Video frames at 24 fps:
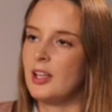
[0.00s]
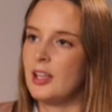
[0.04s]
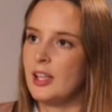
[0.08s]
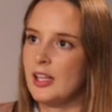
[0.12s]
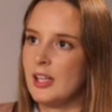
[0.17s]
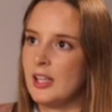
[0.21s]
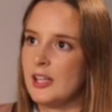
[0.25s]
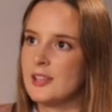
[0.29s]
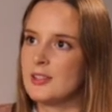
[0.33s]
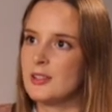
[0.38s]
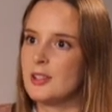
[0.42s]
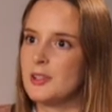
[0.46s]

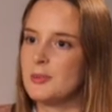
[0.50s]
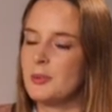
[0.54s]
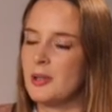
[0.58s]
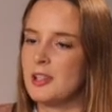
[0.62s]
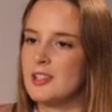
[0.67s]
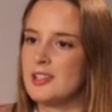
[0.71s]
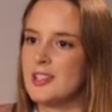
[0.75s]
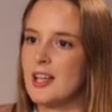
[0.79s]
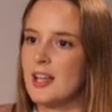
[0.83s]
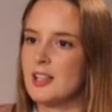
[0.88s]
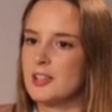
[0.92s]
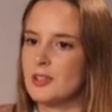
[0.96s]
Yeah, so I
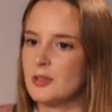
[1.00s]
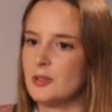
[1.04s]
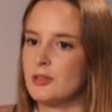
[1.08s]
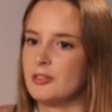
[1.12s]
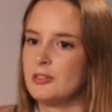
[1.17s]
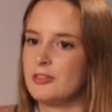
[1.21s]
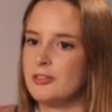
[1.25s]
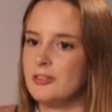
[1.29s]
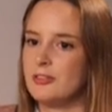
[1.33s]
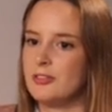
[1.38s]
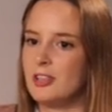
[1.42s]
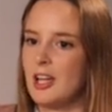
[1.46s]
suppose that
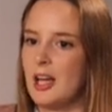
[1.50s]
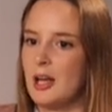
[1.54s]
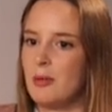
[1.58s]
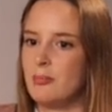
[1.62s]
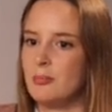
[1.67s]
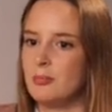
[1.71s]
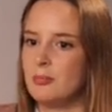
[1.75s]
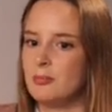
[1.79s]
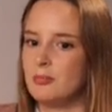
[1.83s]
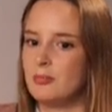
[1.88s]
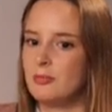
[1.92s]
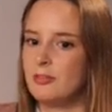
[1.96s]
sort
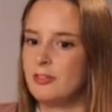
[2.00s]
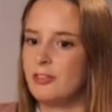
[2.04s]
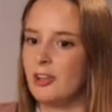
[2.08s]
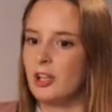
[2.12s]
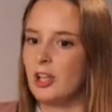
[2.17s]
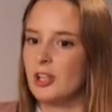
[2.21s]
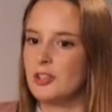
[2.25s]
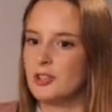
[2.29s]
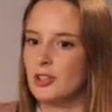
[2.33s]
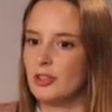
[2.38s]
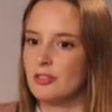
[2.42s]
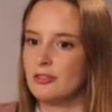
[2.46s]
of
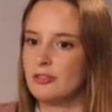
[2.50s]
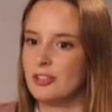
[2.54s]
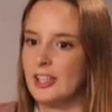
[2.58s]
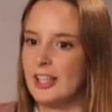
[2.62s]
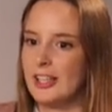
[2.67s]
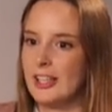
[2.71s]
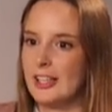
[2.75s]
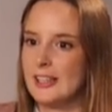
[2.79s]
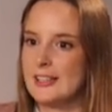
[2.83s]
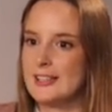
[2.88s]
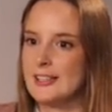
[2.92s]
follows on really.